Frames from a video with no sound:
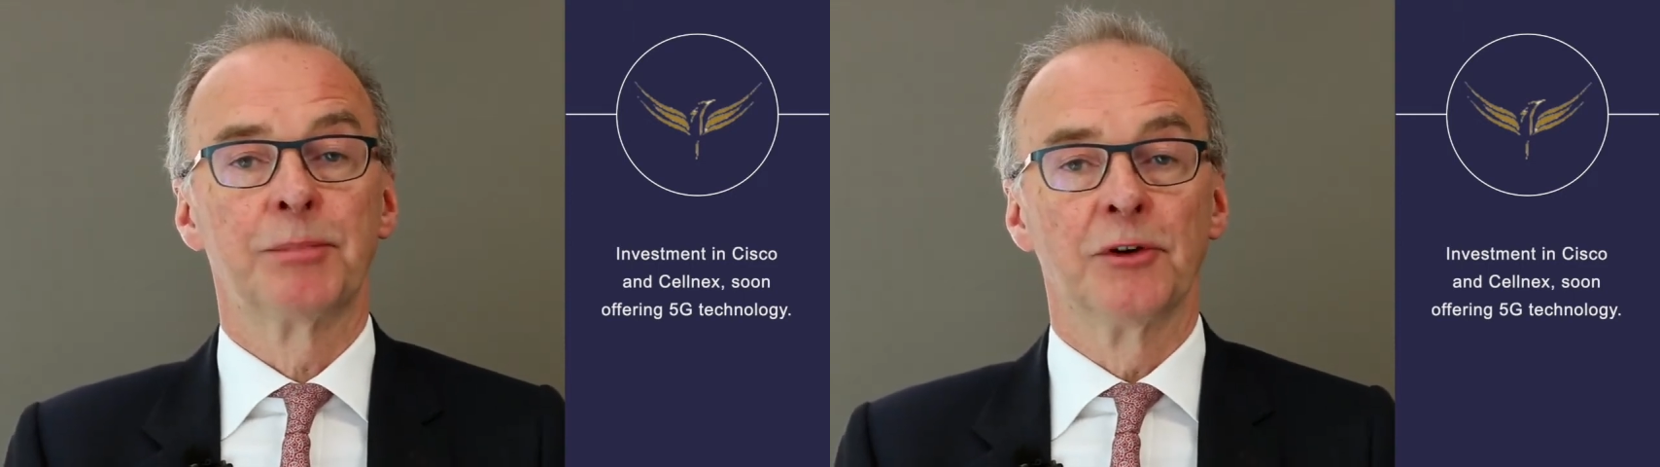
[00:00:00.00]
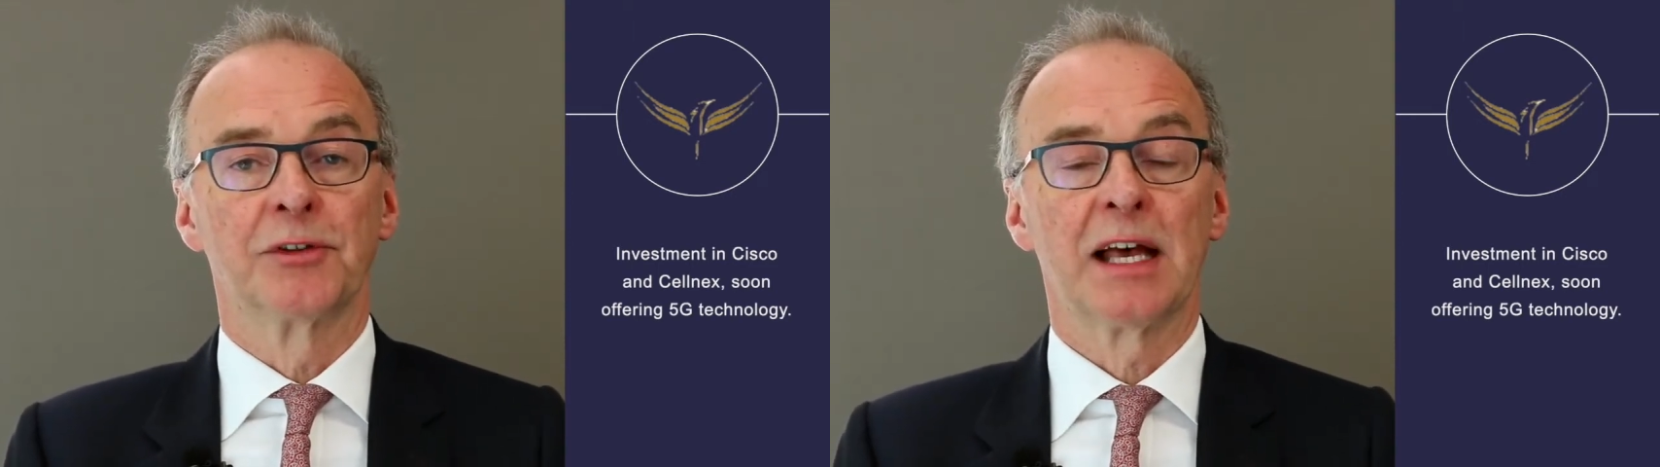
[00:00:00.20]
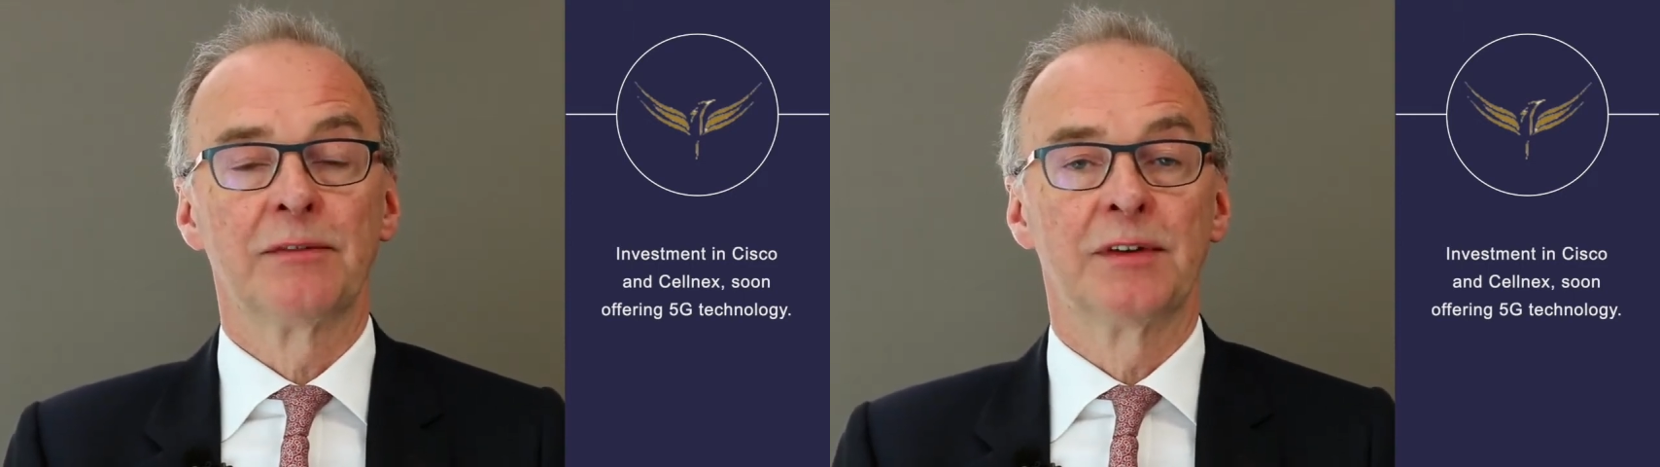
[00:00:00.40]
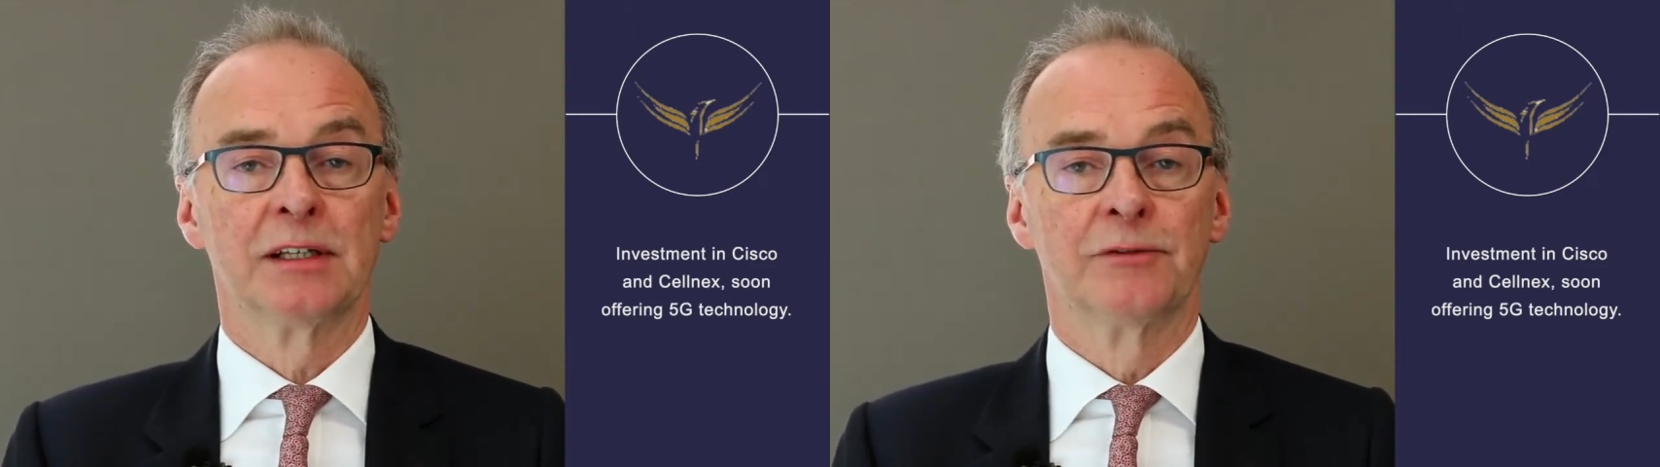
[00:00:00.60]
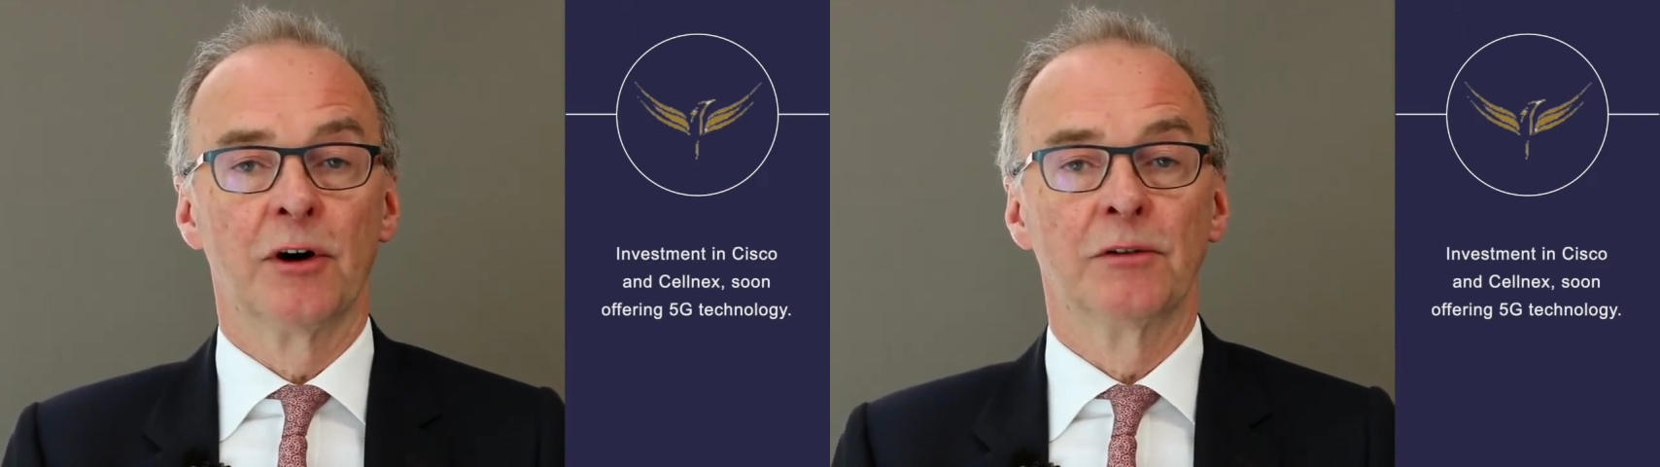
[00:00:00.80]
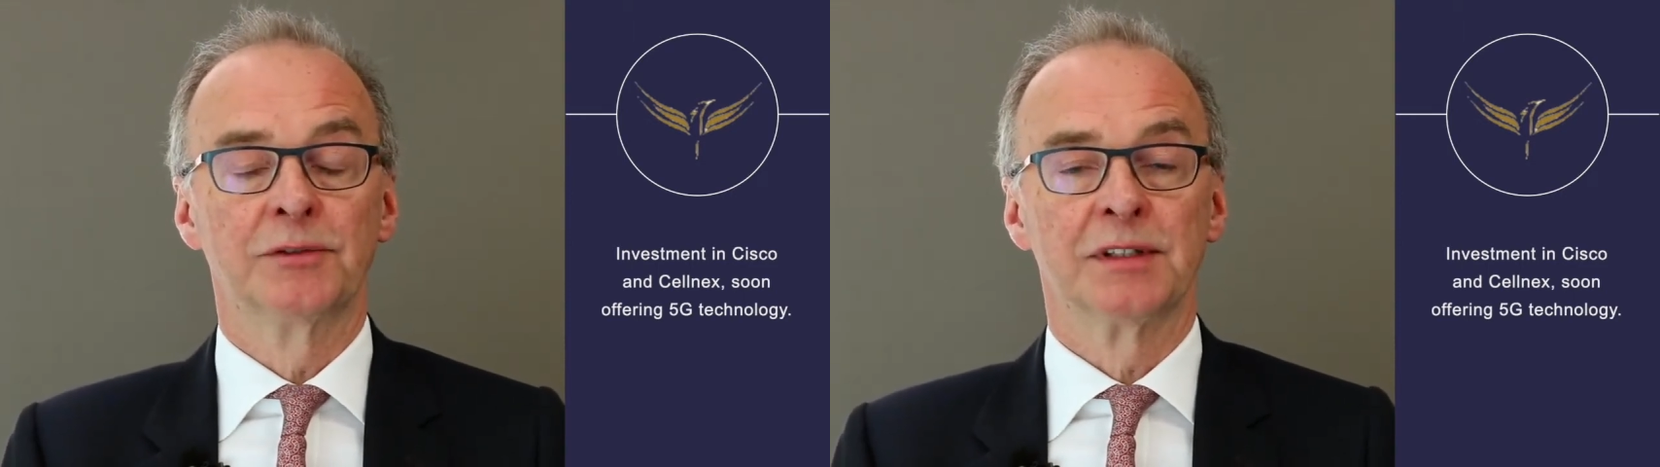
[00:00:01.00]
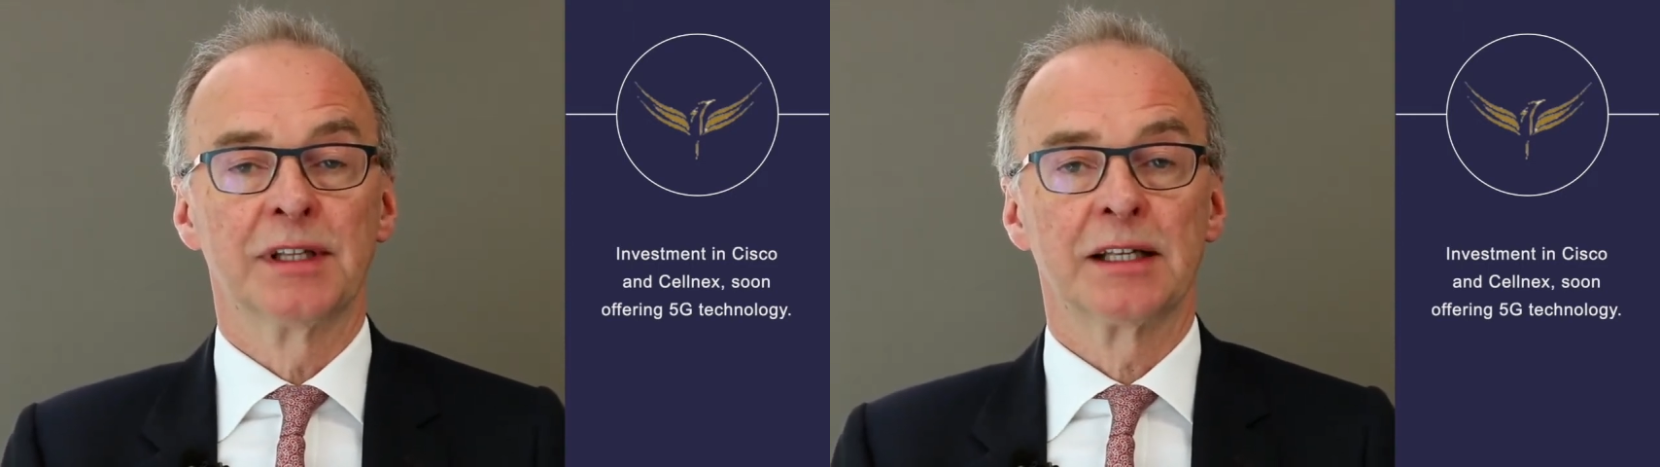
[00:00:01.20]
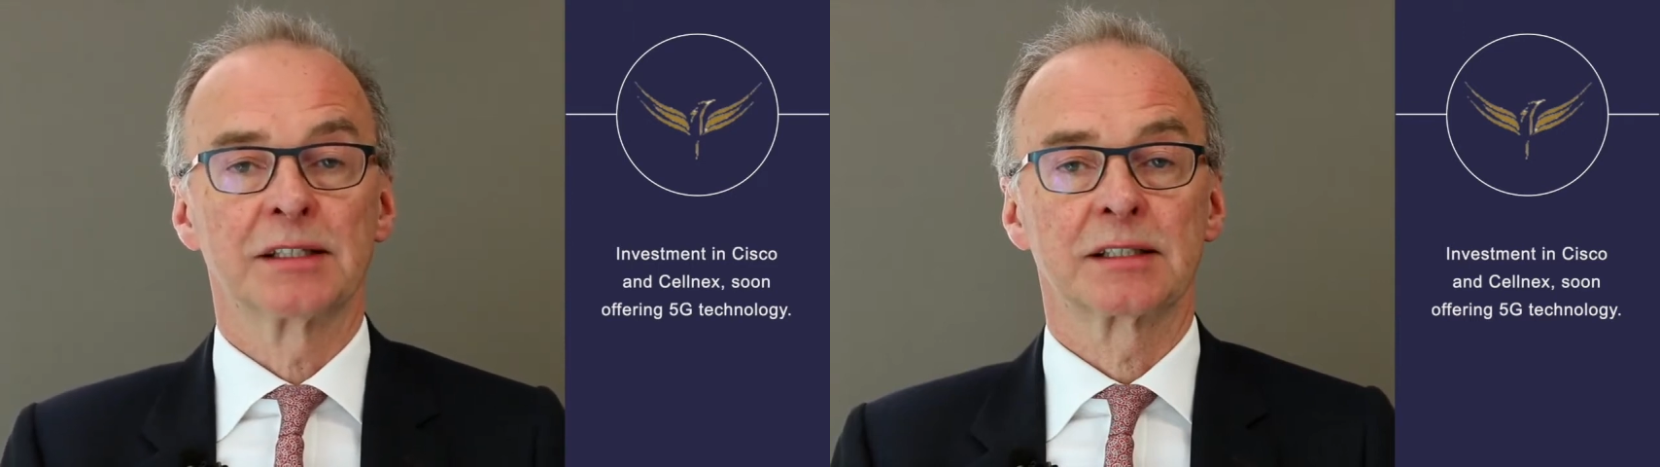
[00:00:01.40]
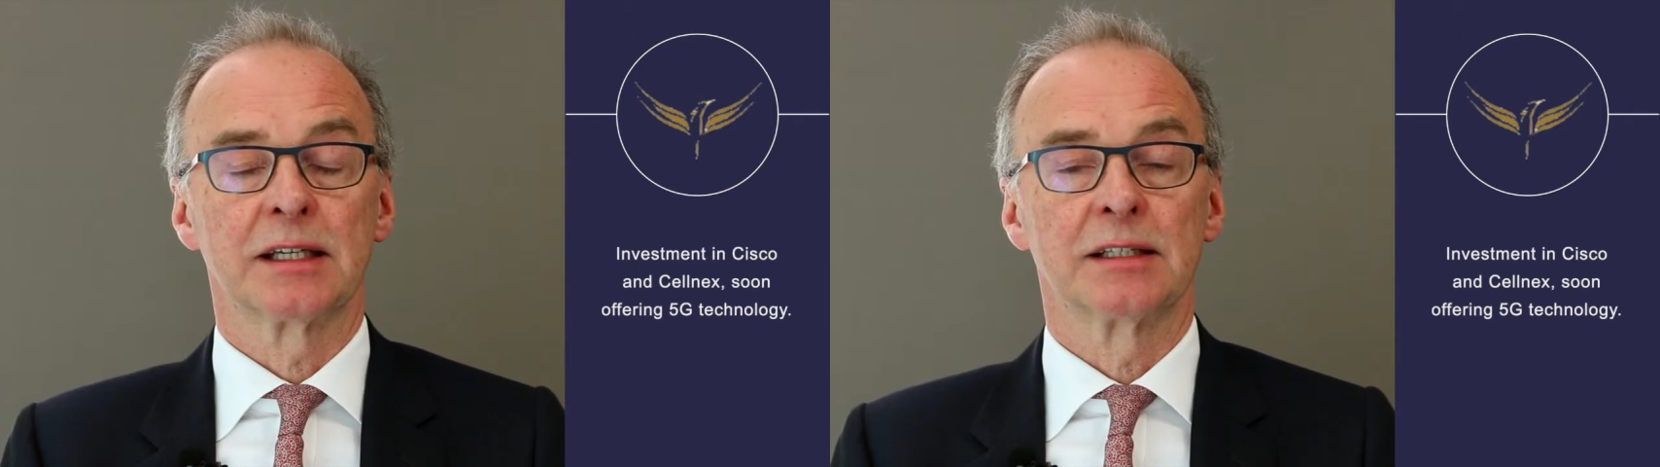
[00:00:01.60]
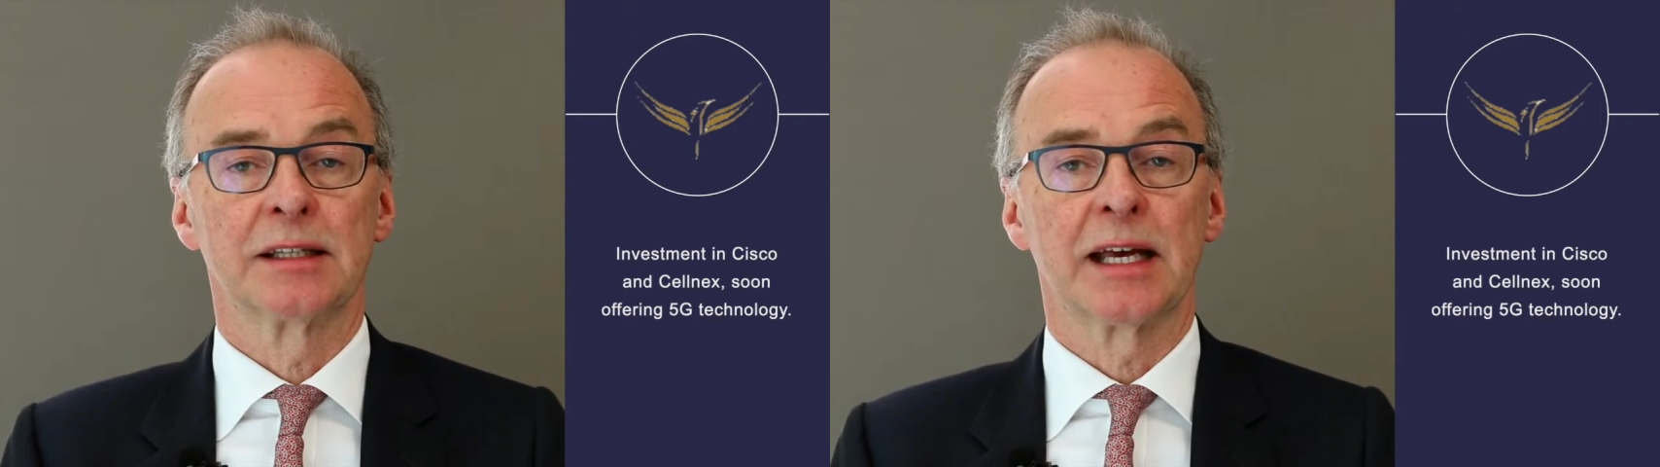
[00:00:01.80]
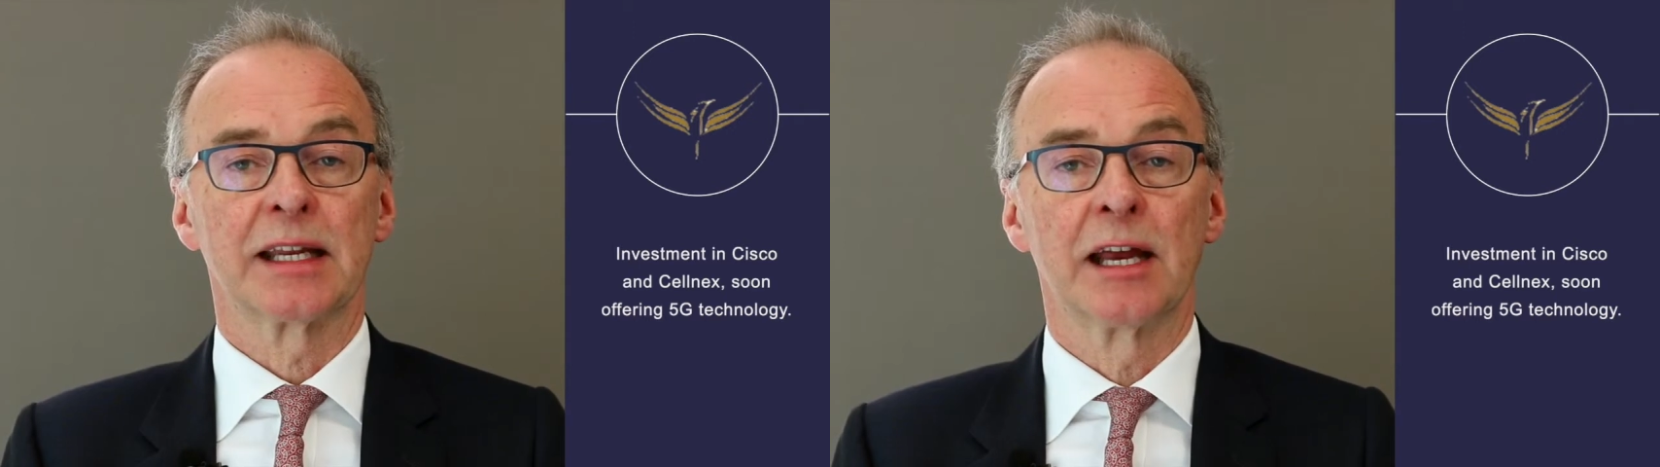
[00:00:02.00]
both heavily involved in that